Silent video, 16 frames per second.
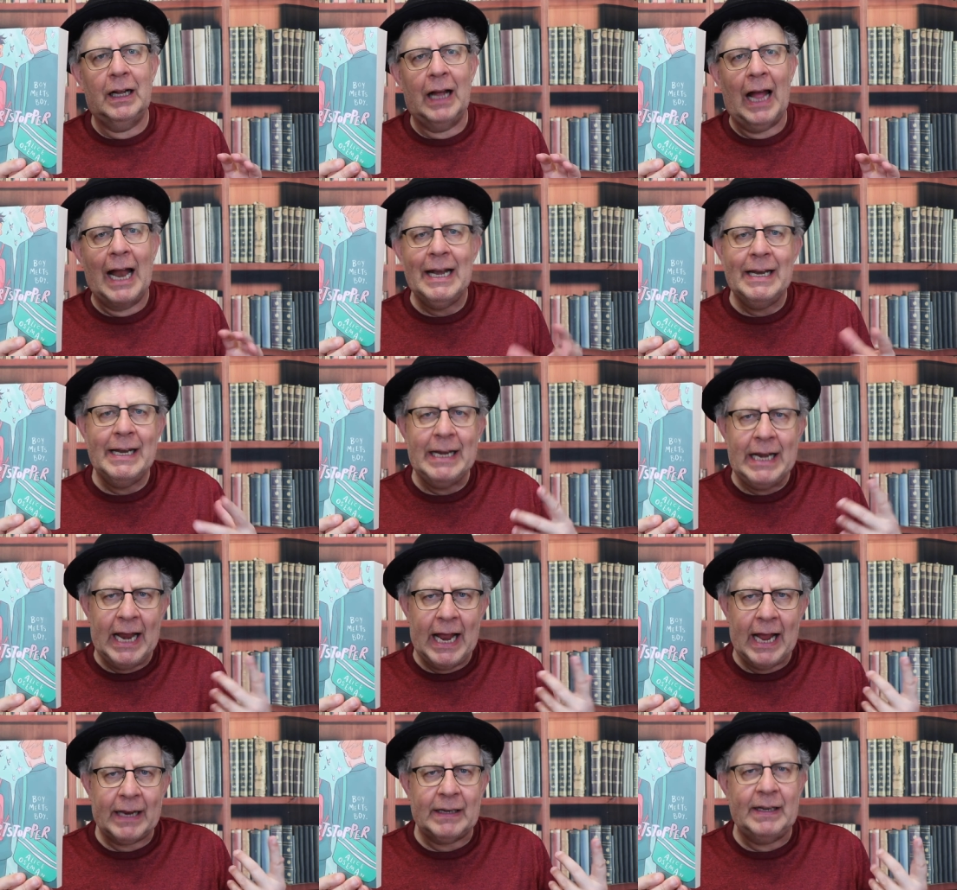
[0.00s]
and
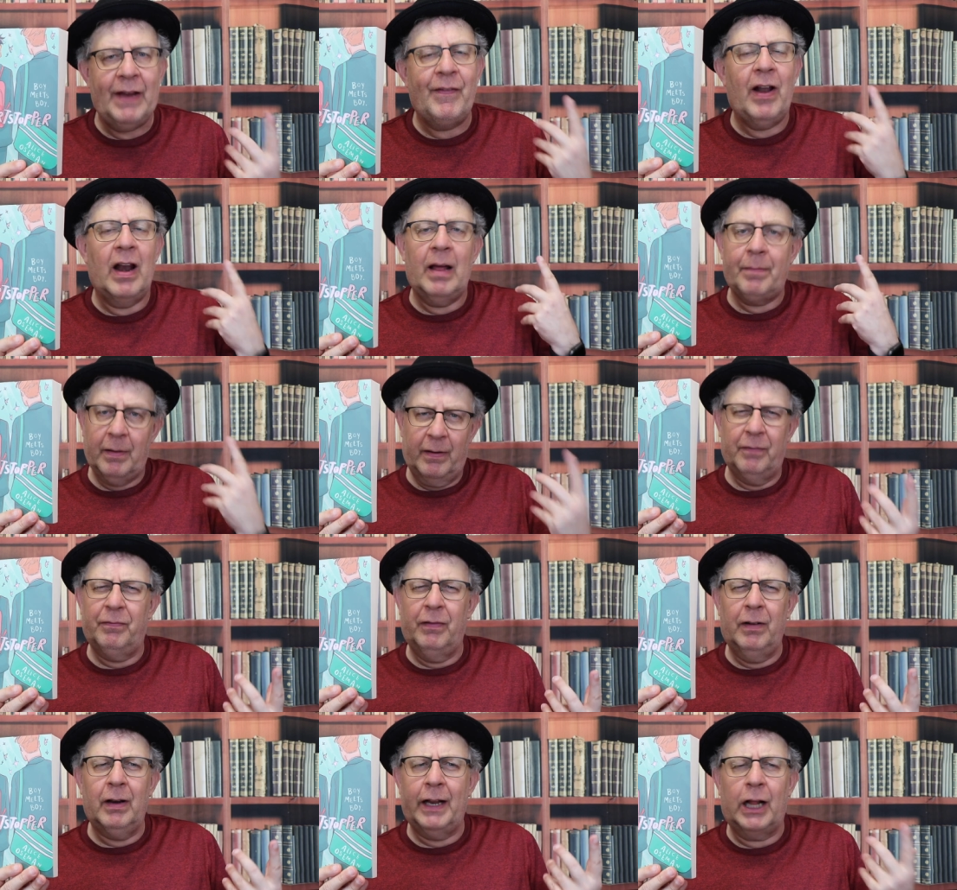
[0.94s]
Nick develop a
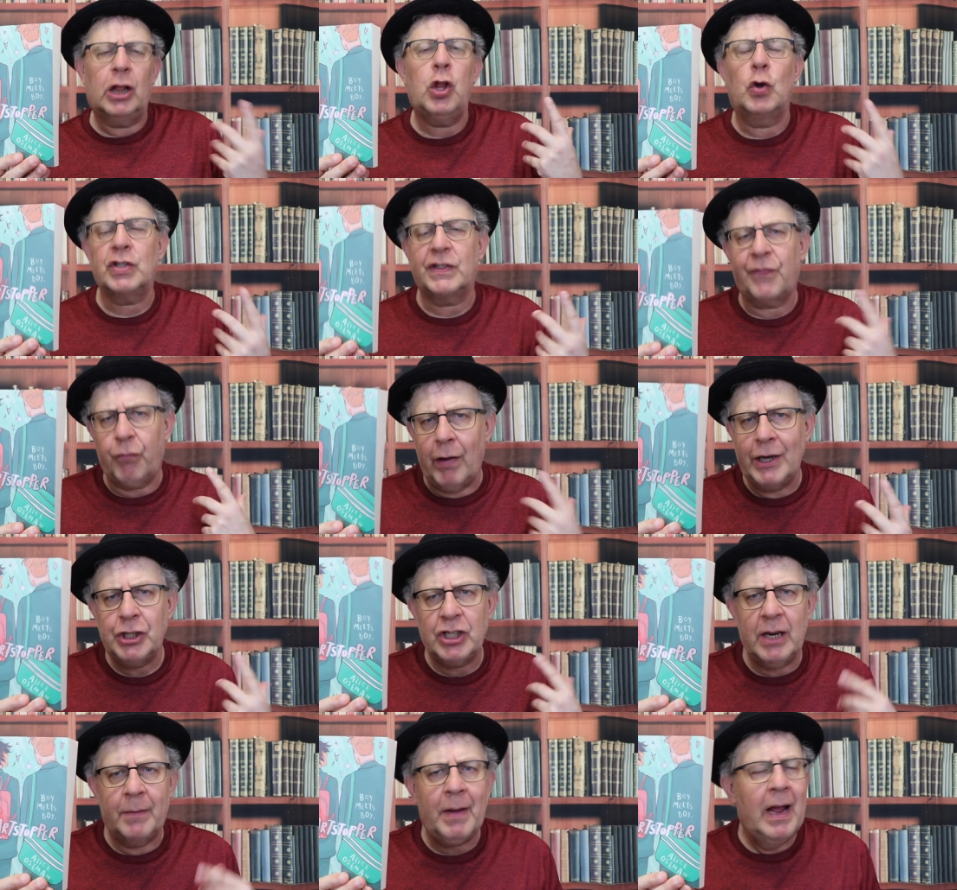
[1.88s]
really close
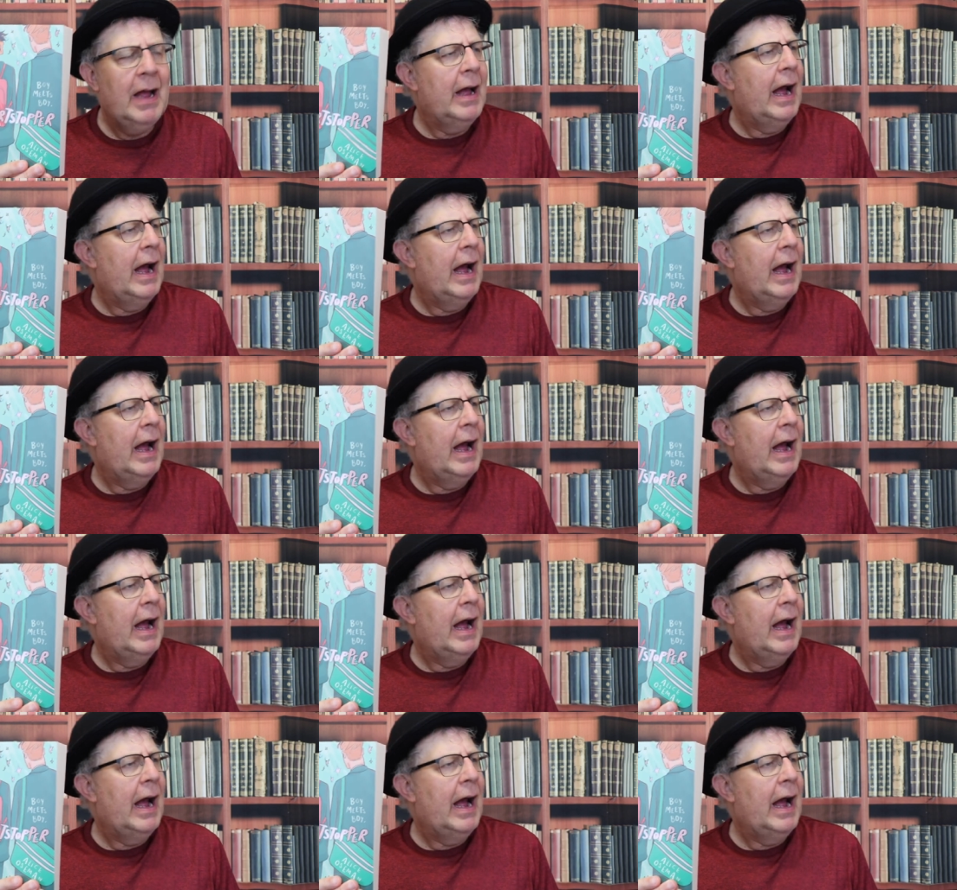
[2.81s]
friendship,